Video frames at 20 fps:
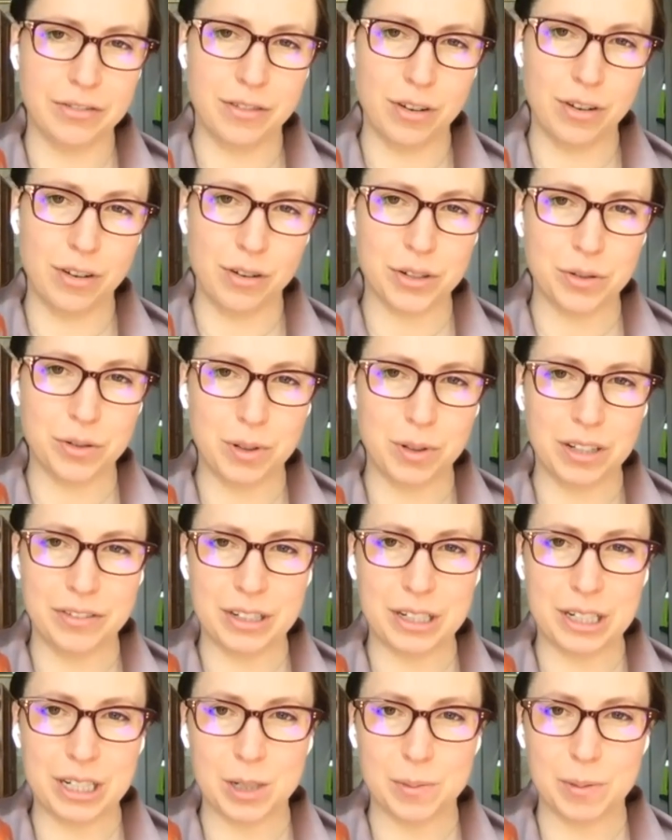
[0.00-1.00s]
folks who believe in
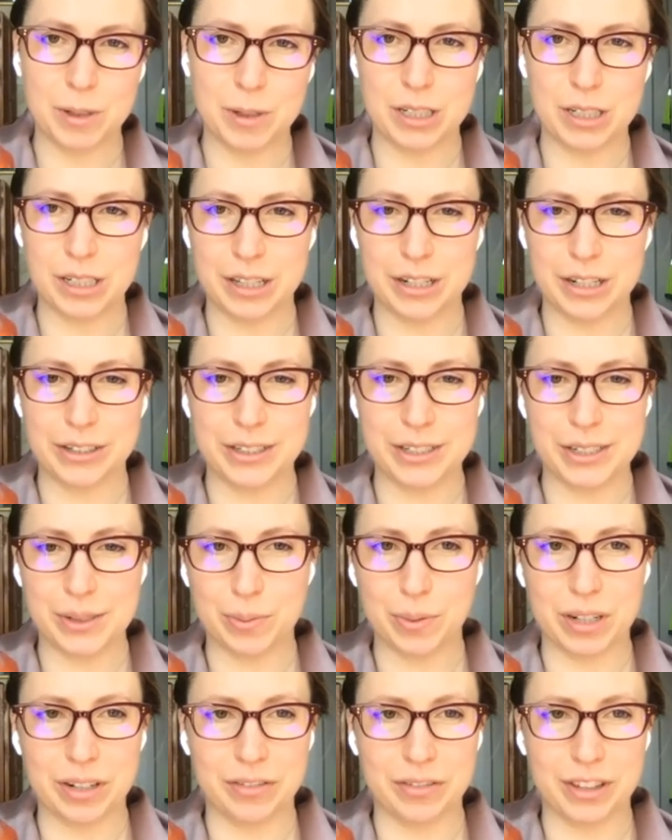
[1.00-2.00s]
conspiracy theories.
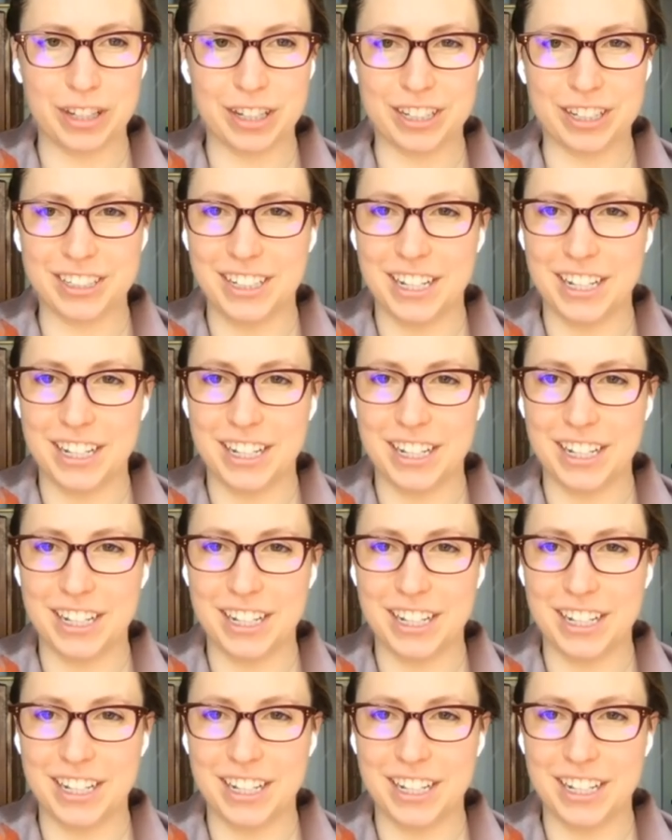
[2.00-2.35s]
One of the,